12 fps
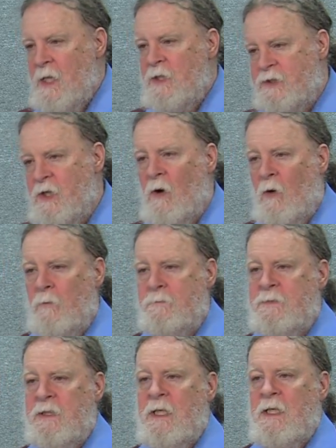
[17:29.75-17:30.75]
So,
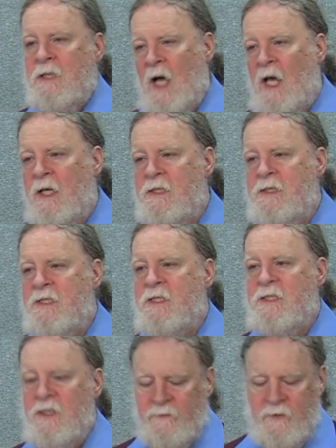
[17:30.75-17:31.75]
Collins is
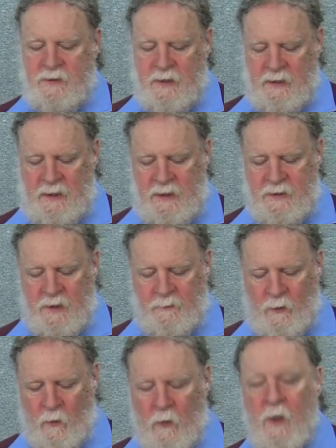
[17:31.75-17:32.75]
indifferent to the needs of the
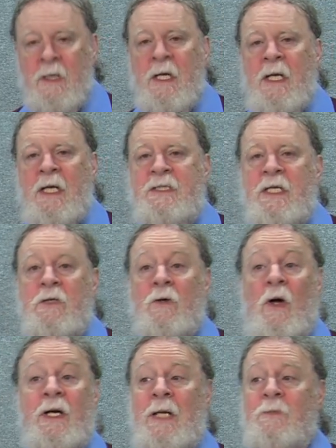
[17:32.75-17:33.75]
poor. He's either
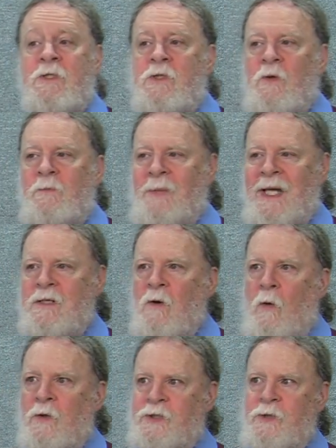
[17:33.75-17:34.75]
unable to admit
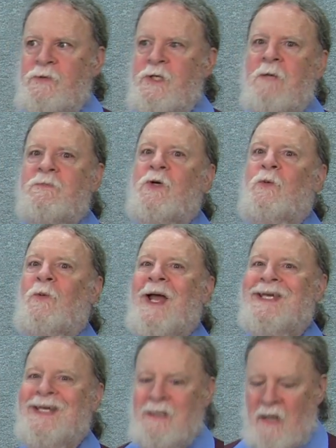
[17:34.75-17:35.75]
or too dumb to
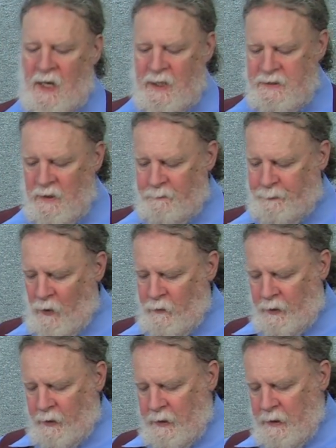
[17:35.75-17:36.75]
recognize a
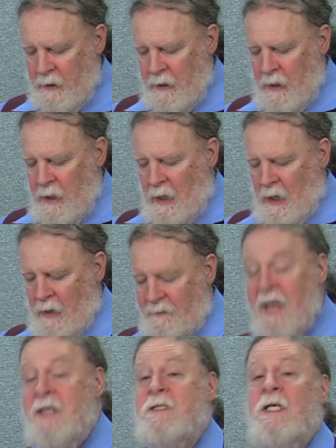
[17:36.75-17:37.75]
boner, um,
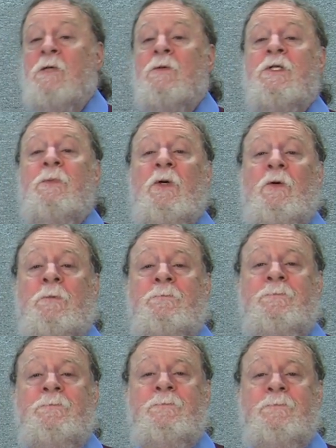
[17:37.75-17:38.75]
and he's ignorant to boot.
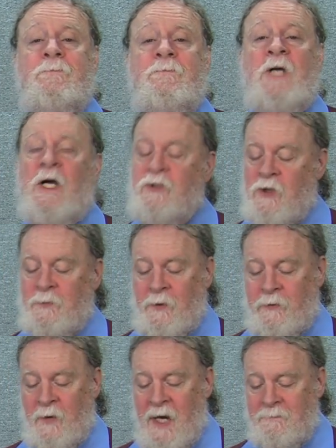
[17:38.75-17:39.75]
A triple
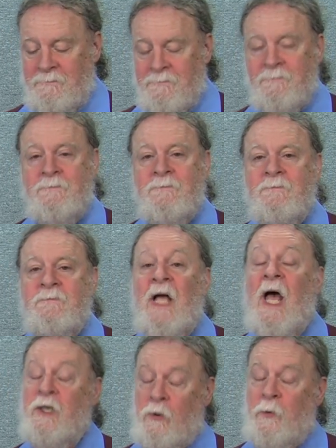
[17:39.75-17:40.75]
threat
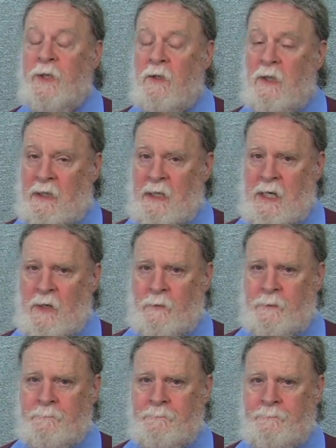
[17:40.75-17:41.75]
and a real
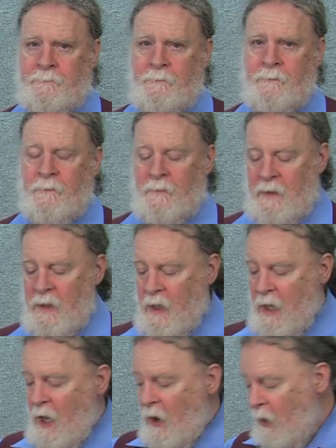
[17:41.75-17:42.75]
clown.
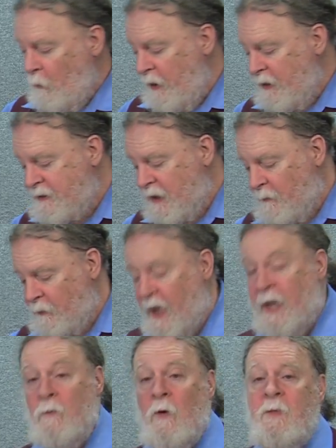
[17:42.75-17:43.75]
All right, we're going to take a
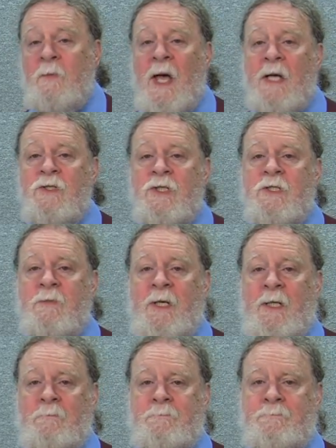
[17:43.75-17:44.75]
break. We'll be back in just a
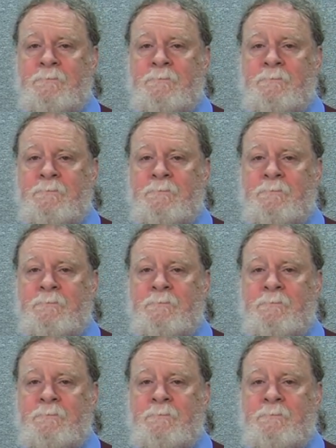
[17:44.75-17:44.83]
minute.